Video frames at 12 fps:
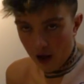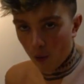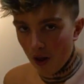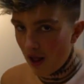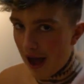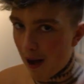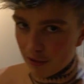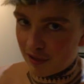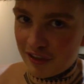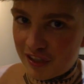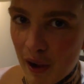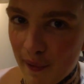know, I
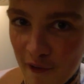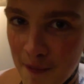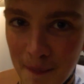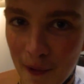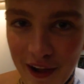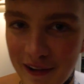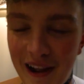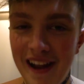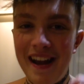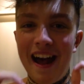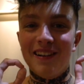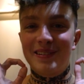wasn't showing off my body
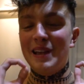right now.